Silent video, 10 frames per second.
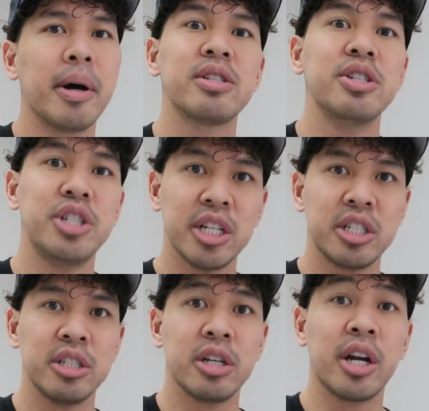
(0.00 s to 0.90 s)
about
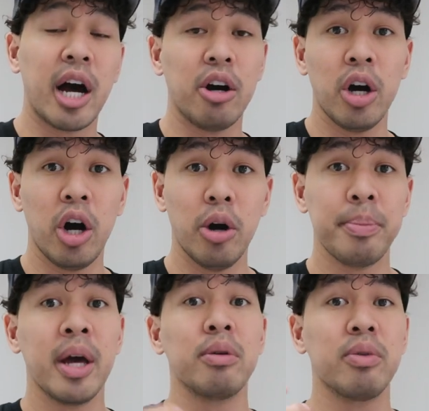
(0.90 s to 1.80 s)
suggestions on how to
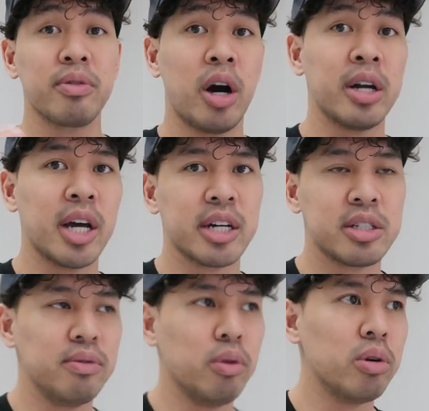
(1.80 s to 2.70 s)
help and with
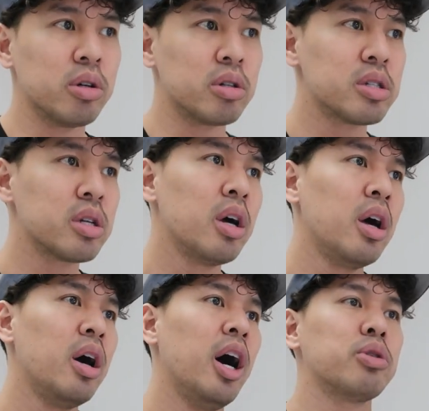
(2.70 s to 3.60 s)
contacts of lawyers.
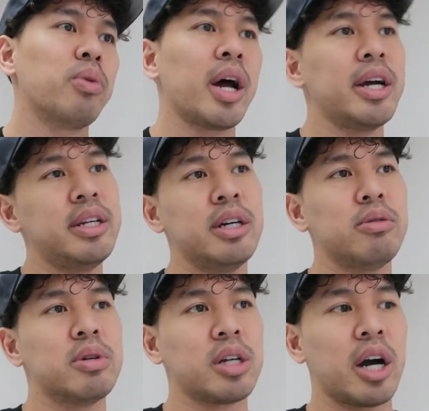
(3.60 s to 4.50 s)
So what I
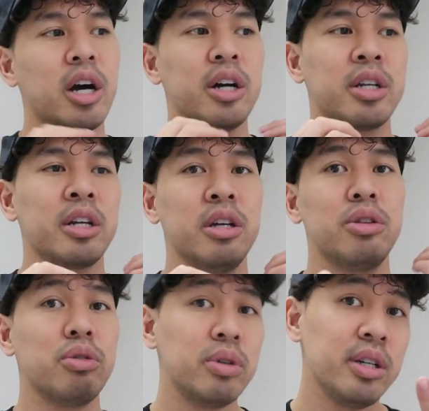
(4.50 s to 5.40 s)
did was I
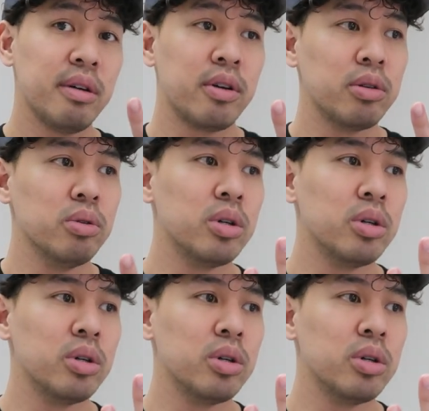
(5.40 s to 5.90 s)
contacted three different